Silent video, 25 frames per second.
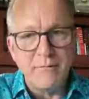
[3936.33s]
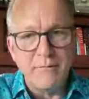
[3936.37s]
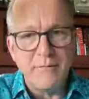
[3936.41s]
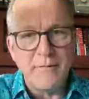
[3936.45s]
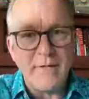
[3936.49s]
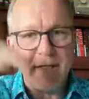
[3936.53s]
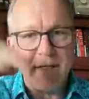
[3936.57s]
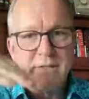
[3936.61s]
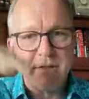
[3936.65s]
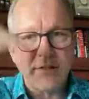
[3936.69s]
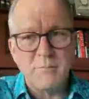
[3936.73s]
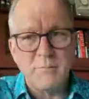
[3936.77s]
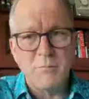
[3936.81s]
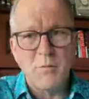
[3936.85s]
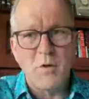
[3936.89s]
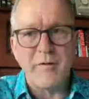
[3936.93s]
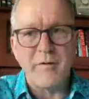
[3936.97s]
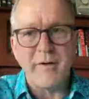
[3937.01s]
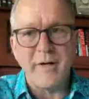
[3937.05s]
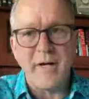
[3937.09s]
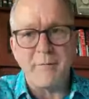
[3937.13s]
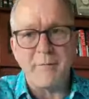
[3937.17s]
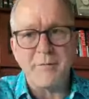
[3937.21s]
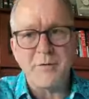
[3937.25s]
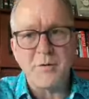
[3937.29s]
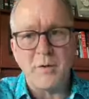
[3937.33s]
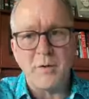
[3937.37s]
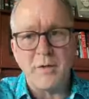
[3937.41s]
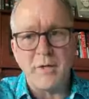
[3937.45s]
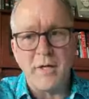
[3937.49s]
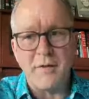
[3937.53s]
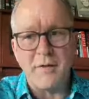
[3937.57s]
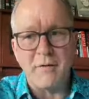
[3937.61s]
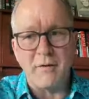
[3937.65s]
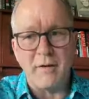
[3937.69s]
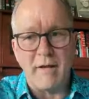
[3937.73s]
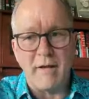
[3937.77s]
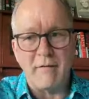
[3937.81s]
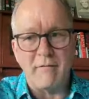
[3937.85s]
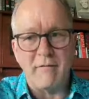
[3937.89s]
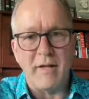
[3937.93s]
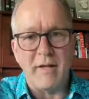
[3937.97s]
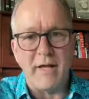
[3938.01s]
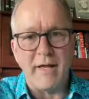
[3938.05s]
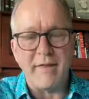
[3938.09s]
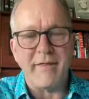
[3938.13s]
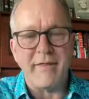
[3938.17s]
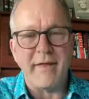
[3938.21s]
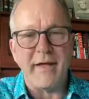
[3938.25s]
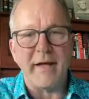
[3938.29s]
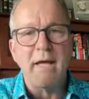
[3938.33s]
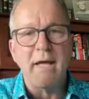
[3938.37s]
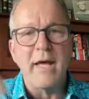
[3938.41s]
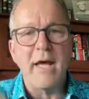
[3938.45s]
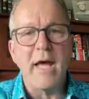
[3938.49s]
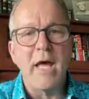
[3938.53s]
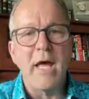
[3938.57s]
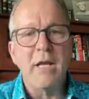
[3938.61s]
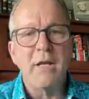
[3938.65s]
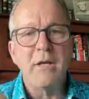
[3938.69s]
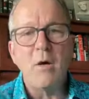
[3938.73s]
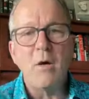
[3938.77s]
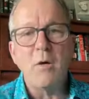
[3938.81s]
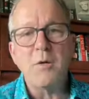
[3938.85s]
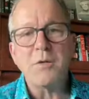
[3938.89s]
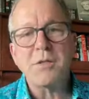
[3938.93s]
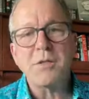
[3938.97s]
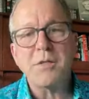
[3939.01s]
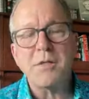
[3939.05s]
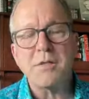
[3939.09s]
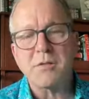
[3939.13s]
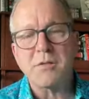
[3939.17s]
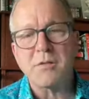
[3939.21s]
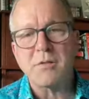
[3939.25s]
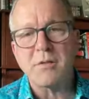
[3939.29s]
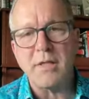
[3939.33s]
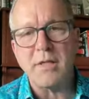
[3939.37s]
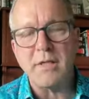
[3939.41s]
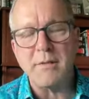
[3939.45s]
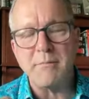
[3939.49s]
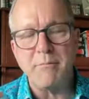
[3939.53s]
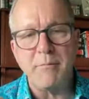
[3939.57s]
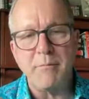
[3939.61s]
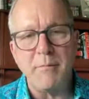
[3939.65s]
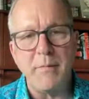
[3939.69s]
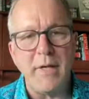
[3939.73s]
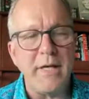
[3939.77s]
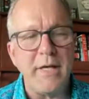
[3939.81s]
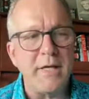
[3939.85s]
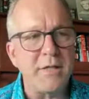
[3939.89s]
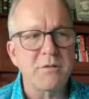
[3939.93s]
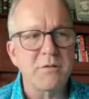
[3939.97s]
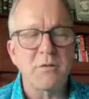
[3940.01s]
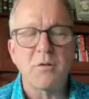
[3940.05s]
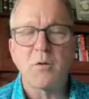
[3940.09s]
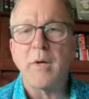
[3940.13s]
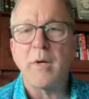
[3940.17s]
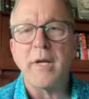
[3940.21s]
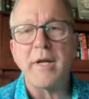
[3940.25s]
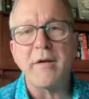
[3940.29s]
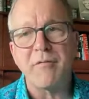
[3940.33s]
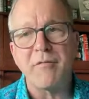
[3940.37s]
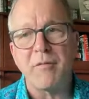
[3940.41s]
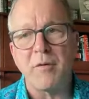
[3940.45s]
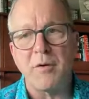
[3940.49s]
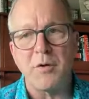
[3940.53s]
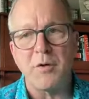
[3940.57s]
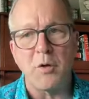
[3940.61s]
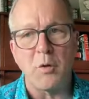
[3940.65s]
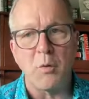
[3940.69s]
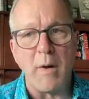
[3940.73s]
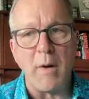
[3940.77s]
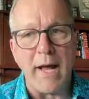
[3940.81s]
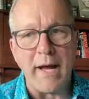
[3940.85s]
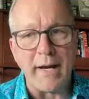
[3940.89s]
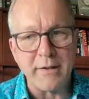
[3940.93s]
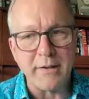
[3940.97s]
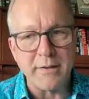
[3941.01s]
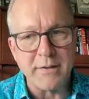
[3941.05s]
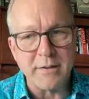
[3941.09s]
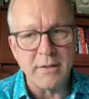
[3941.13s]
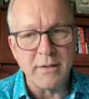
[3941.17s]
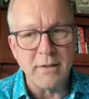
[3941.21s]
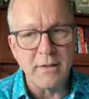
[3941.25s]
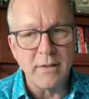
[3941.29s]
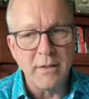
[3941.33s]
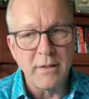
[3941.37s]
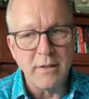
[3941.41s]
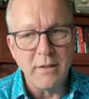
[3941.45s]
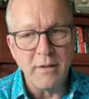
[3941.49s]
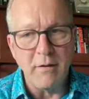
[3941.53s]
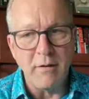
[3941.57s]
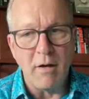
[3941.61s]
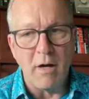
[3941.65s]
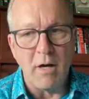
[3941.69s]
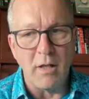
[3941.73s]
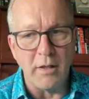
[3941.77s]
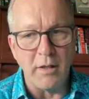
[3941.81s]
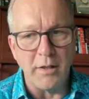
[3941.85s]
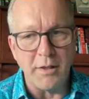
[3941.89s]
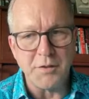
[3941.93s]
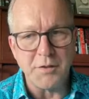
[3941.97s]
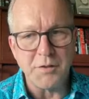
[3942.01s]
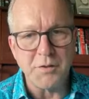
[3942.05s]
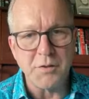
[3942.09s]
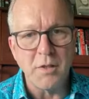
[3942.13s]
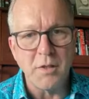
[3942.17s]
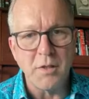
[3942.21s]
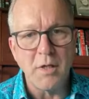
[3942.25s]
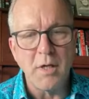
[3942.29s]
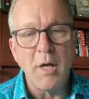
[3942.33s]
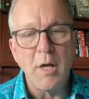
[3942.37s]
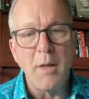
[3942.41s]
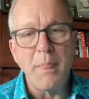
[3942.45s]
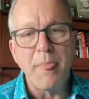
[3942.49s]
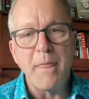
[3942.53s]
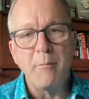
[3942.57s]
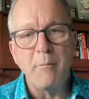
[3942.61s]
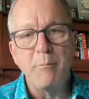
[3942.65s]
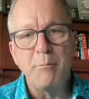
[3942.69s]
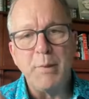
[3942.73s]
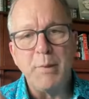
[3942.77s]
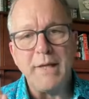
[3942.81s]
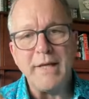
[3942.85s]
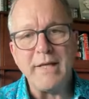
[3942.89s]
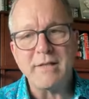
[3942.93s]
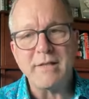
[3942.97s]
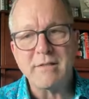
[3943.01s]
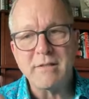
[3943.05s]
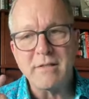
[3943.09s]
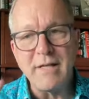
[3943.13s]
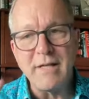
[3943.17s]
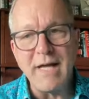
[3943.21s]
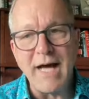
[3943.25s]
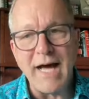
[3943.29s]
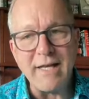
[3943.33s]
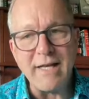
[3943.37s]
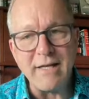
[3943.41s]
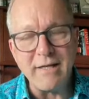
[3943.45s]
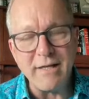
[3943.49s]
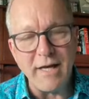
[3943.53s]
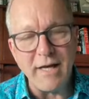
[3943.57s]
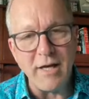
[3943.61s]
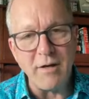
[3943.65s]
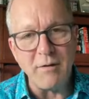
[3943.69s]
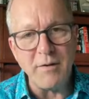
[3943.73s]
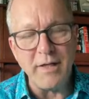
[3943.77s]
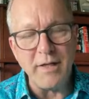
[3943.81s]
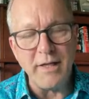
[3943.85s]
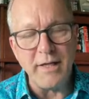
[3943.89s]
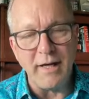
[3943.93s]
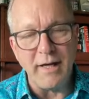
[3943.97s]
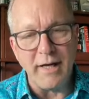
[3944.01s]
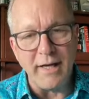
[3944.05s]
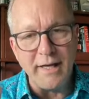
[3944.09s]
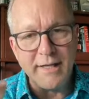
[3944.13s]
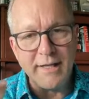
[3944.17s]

That's the moving up to another level, I think. Gnosis is Greek for direct knowledge, but it's not Dionia.